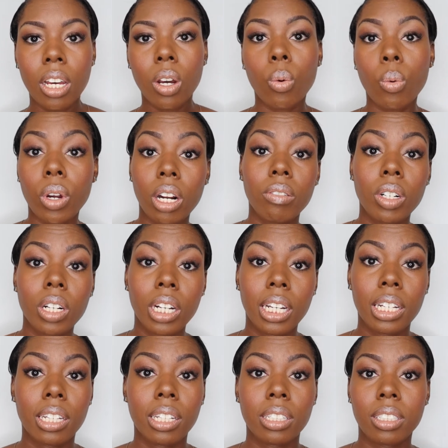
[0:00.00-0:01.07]
Whatever it
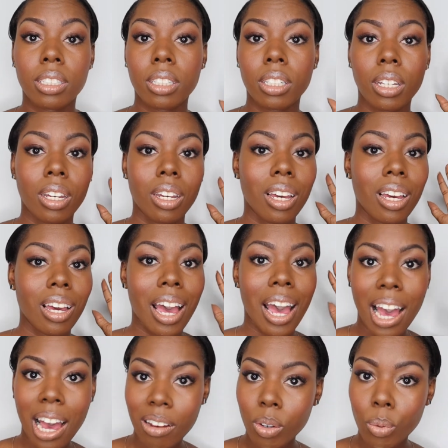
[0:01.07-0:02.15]
is,
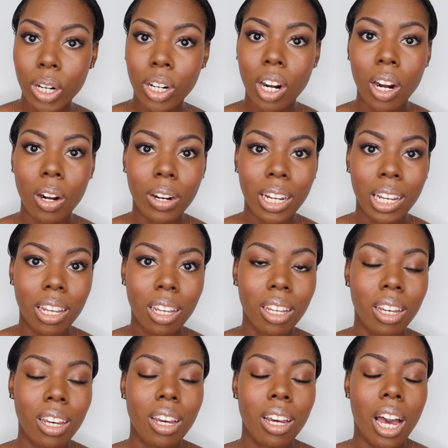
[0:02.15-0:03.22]
have it recurring.
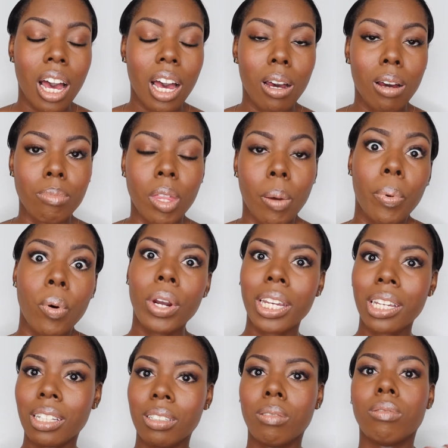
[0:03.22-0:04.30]
The
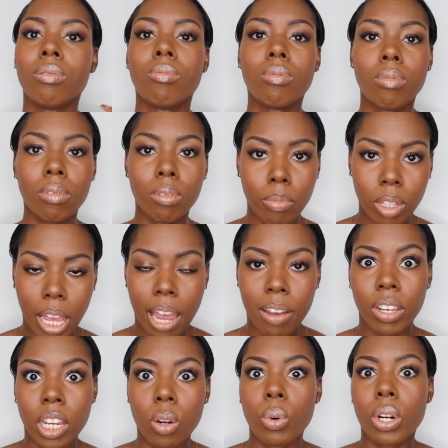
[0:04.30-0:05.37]
point in
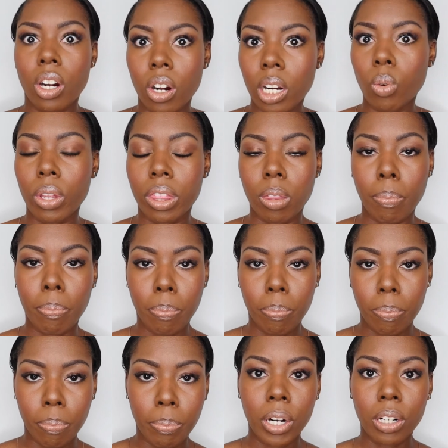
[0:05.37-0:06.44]
having it recurring with the
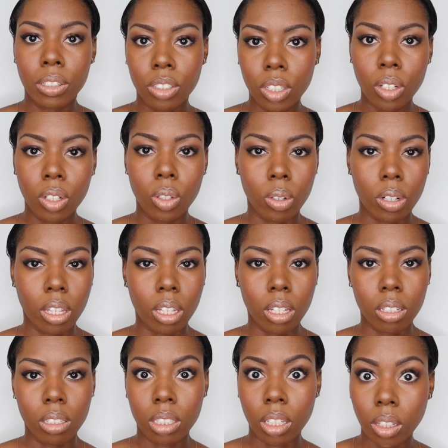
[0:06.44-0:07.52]
person or
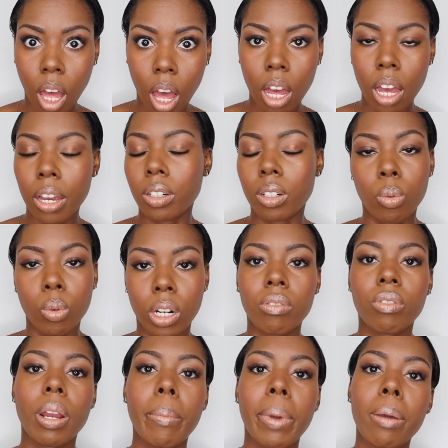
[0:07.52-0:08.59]
the salon or
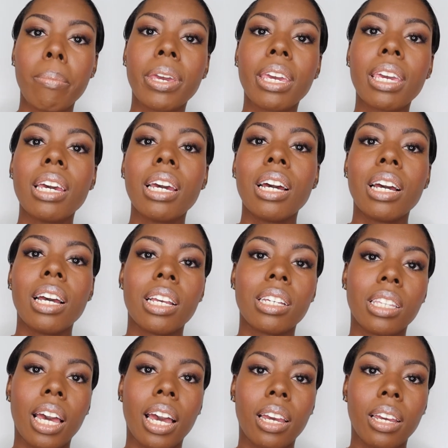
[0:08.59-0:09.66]
whatever it may be is
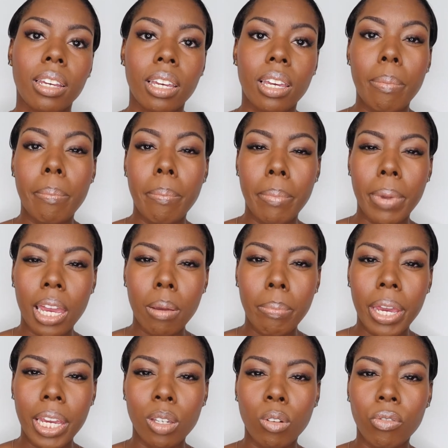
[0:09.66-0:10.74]
that it may
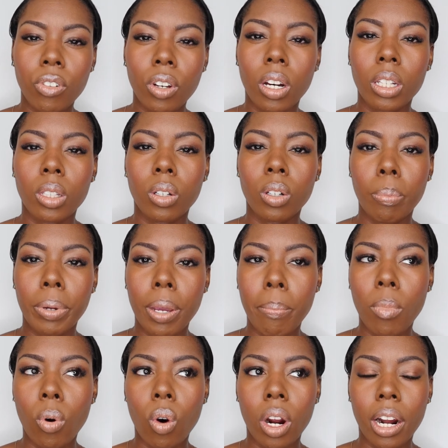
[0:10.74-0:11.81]
make you feel a little bit
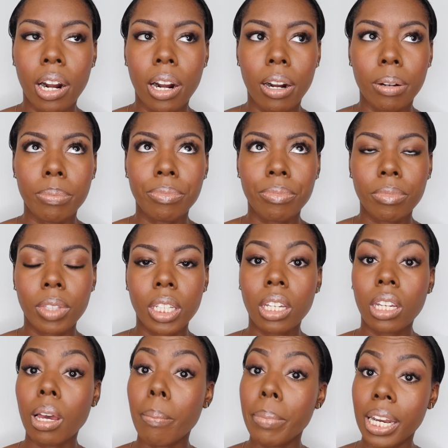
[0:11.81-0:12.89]
more
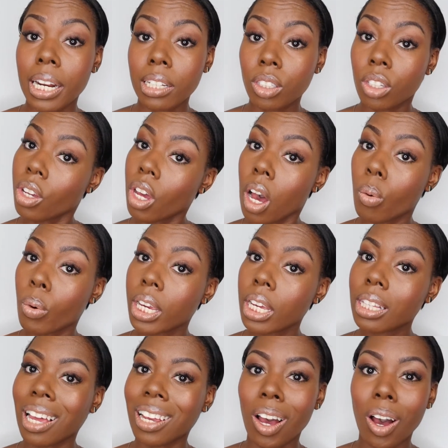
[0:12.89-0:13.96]
committed to going,
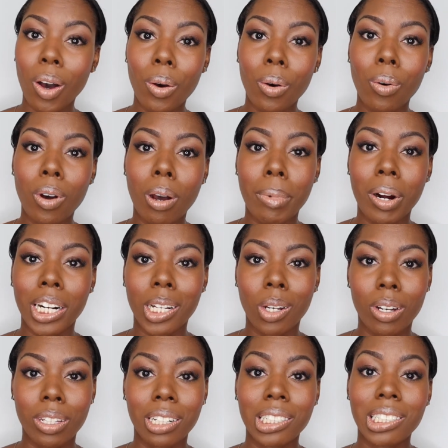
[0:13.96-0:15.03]
like, oh, I'm already
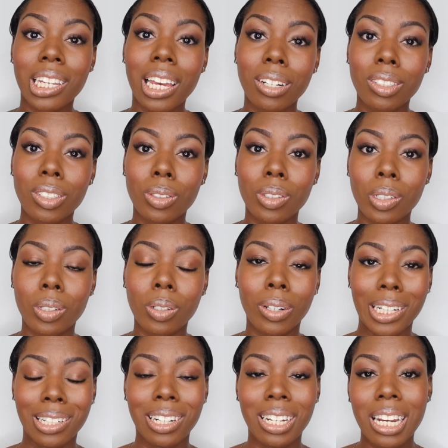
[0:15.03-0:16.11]
on their schedule
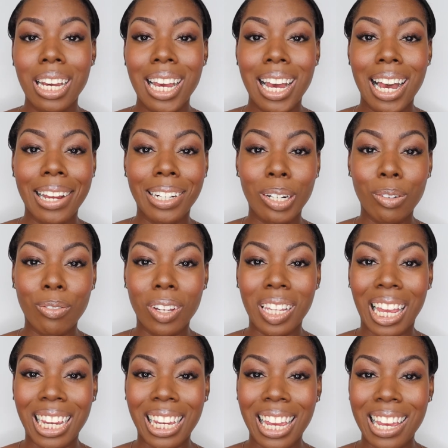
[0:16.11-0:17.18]
and I don't feel
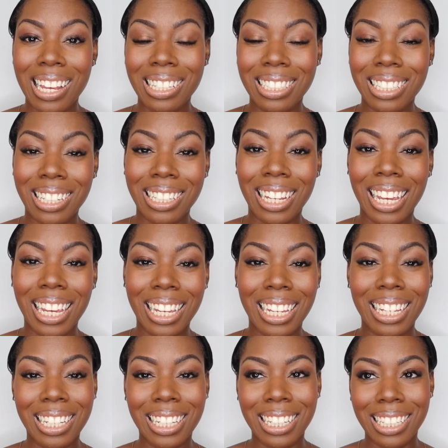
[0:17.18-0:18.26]
like
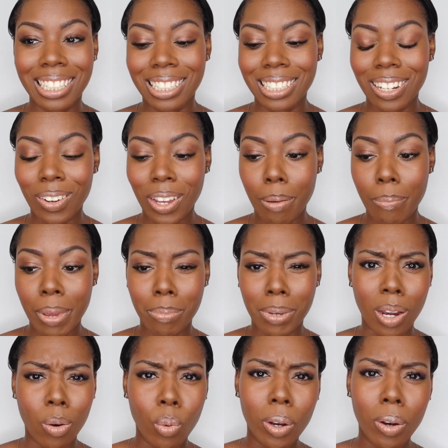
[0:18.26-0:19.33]
canceling, and okay, maybe
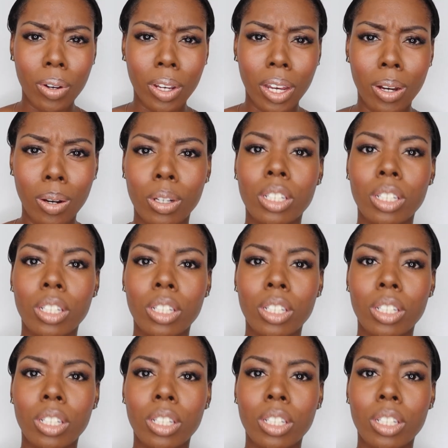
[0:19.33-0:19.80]
I will go.